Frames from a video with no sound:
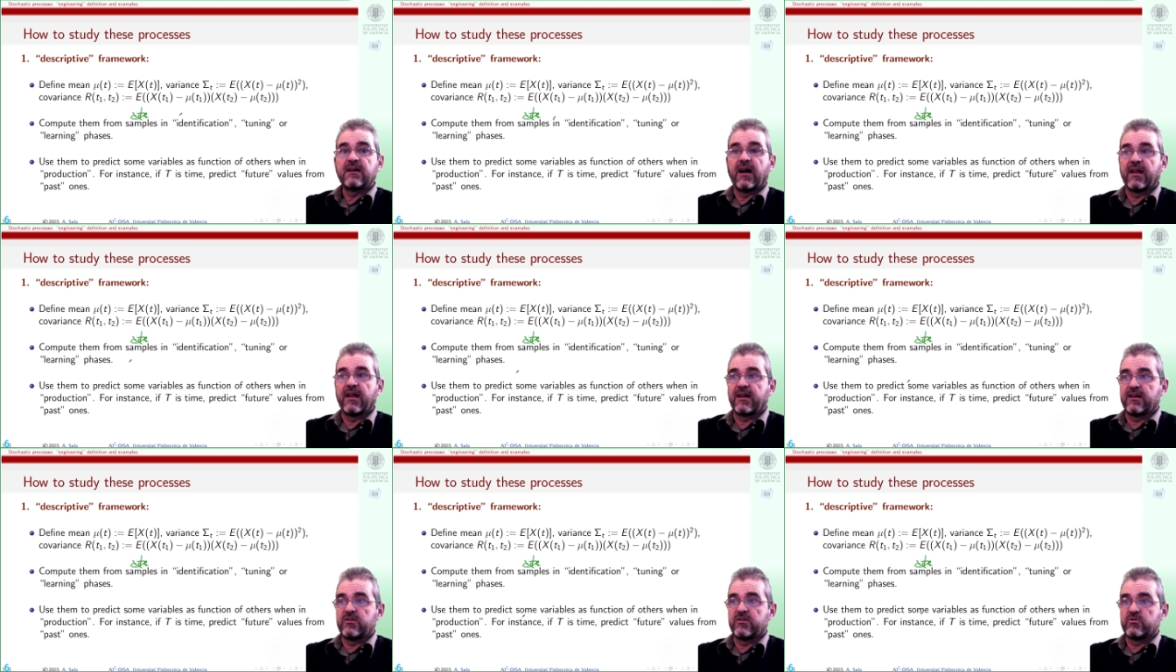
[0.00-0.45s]

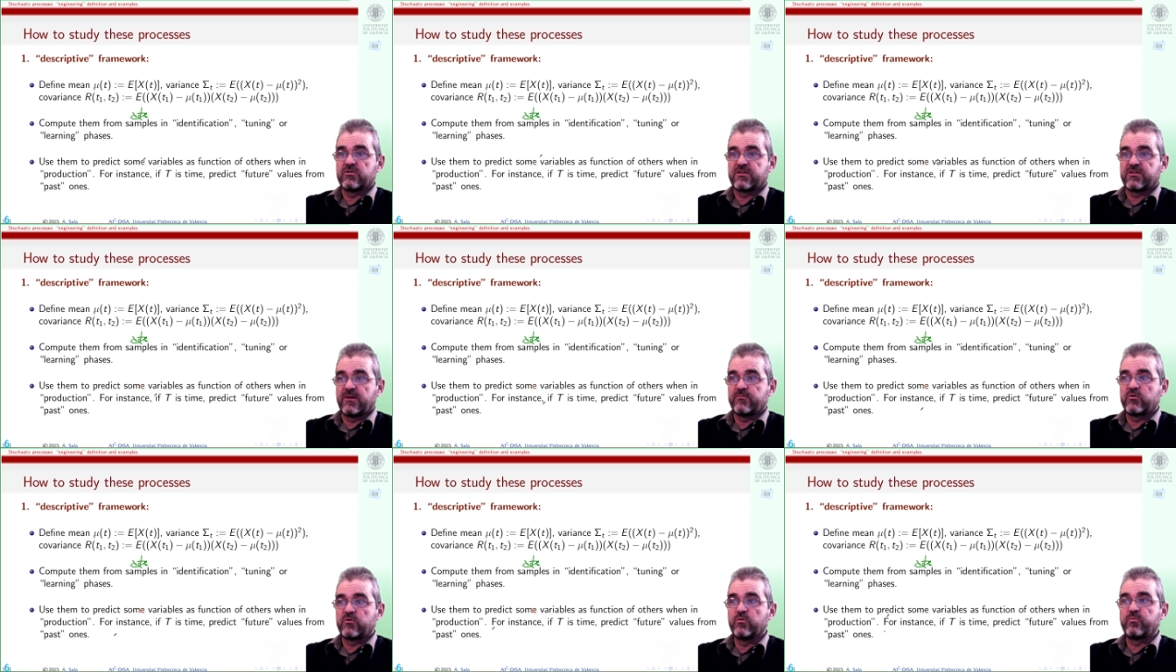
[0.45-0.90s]
I can use
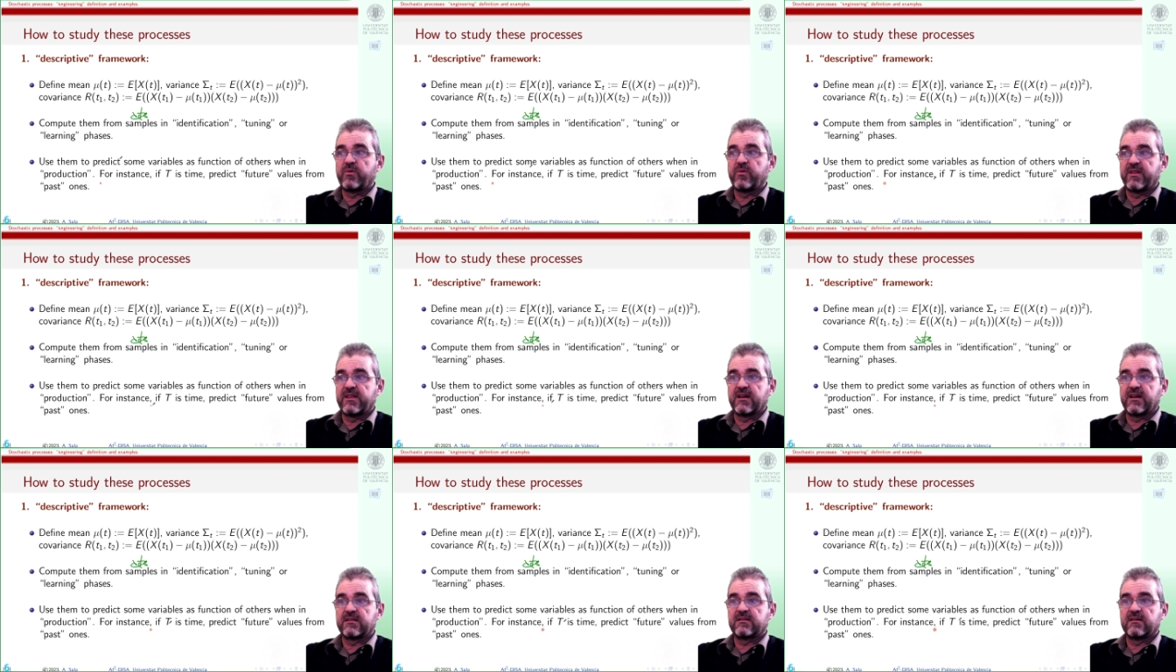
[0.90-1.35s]
them to
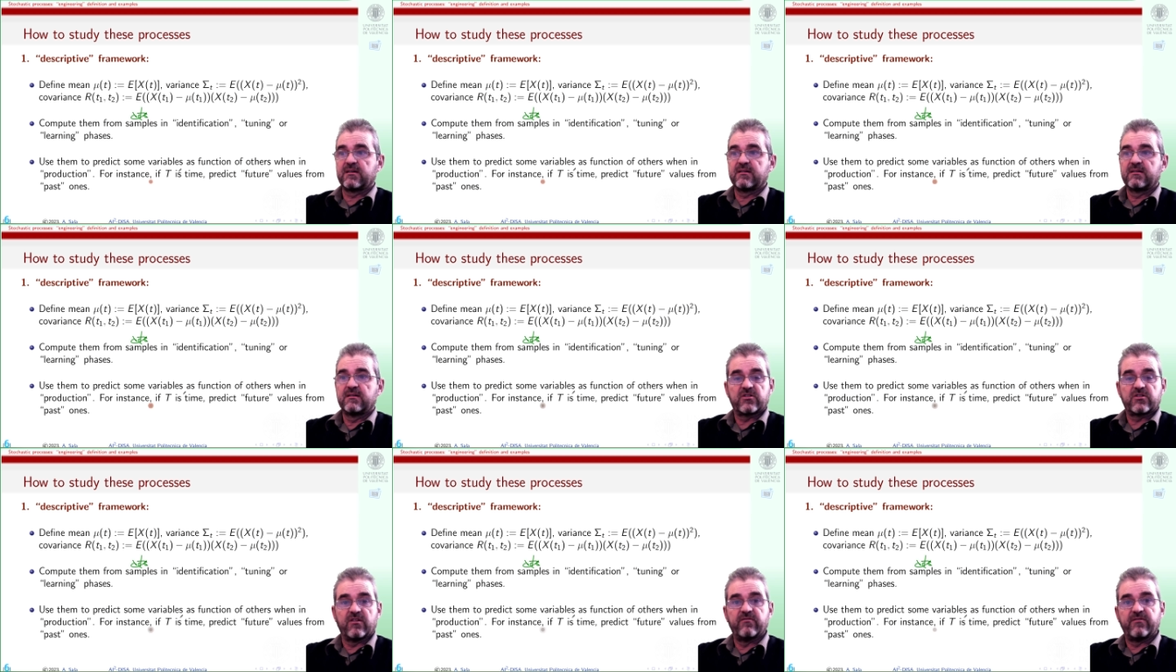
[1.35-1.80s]
predict
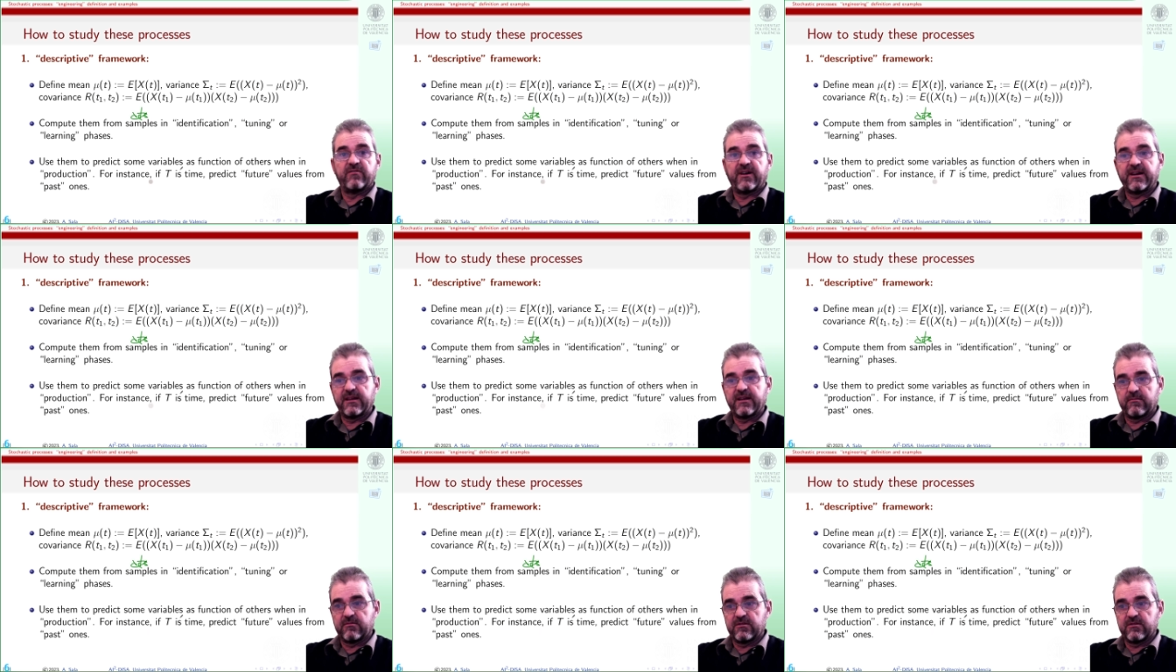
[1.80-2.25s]
some
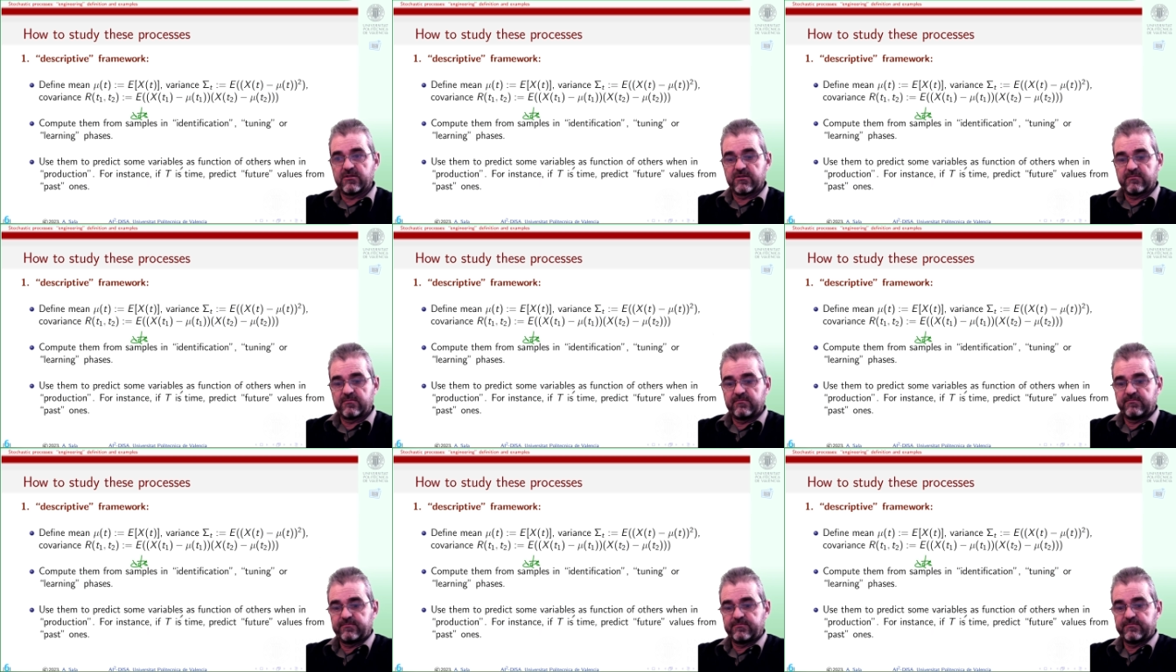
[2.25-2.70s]

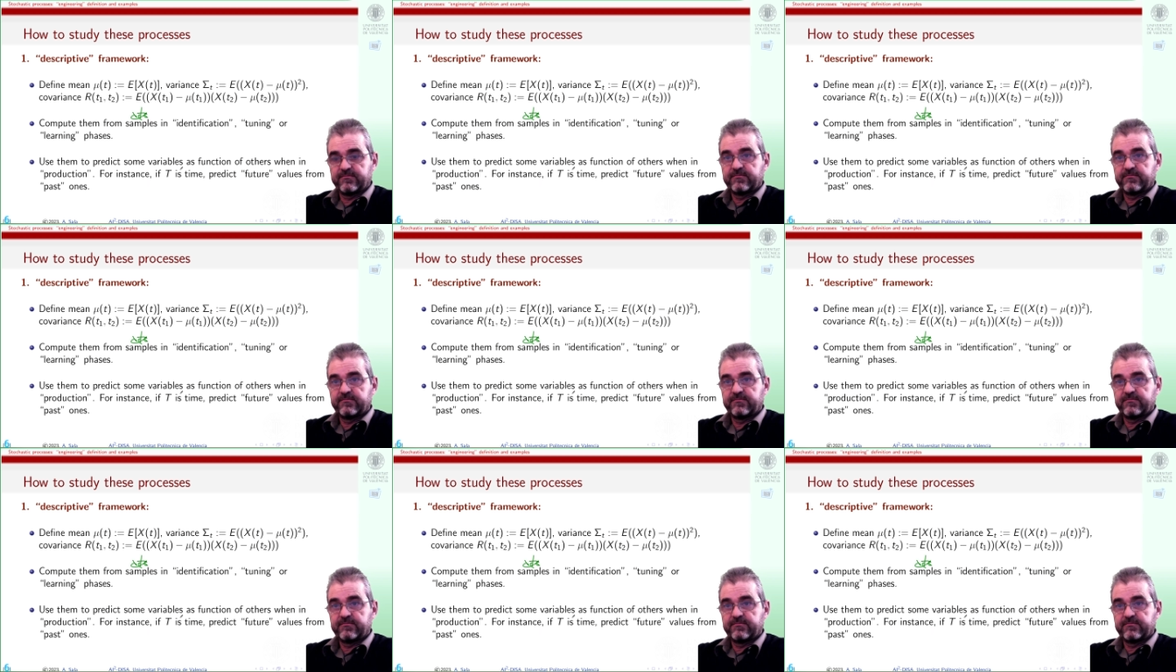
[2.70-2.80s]
variables.